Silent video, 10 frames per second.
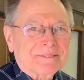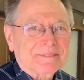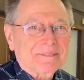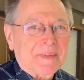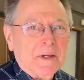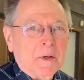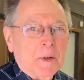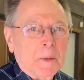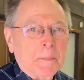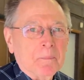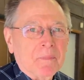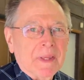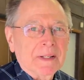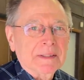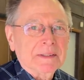You know, I was going to
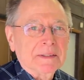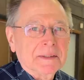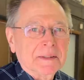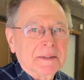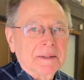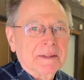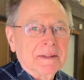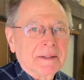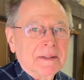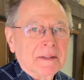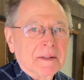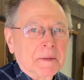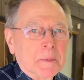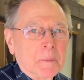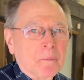ask about, you
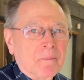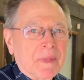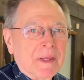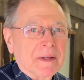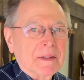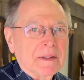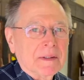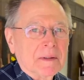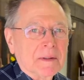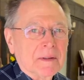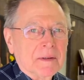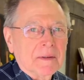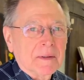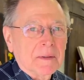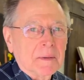know, how do you get
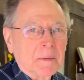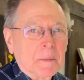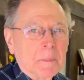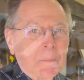Offenhauser